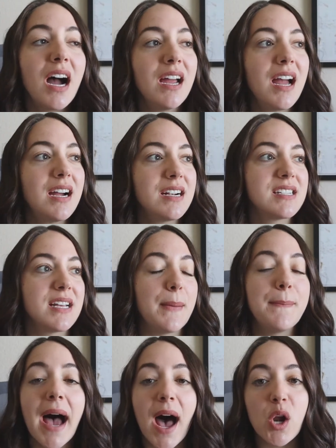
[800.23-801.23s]
kayaks and
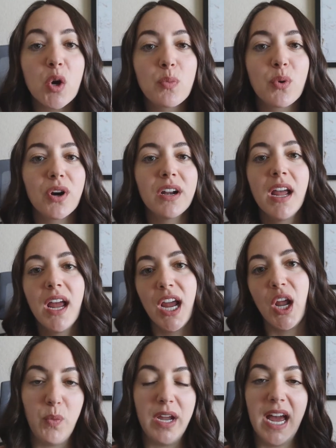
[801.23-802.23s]
a paddleboard,
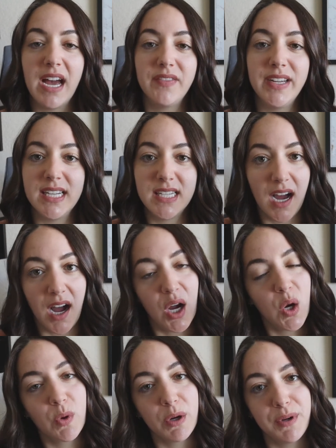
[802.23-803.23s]
and we have a
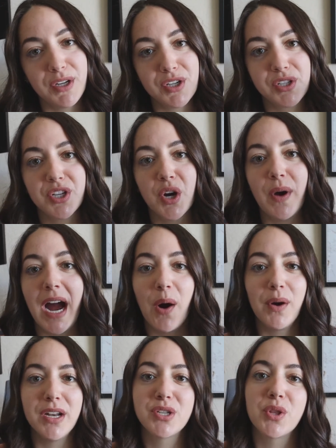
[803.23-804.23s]
dock where we just go
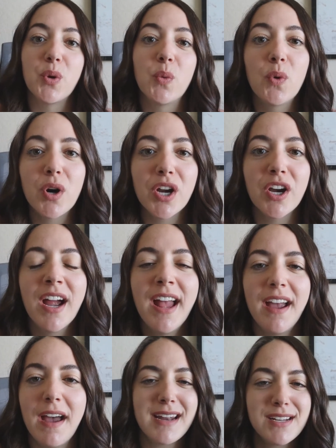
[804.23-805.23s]
out into the water.
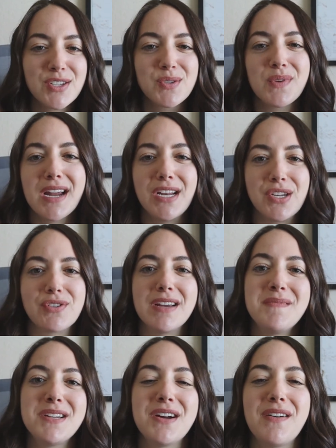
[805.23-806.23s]
And that is just what I
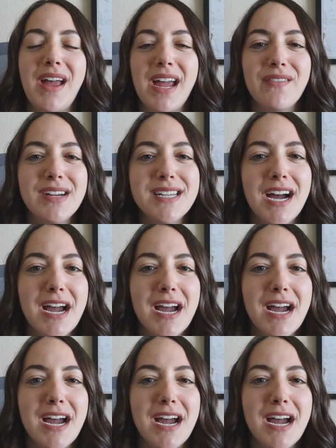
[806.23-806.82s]
dreamed of every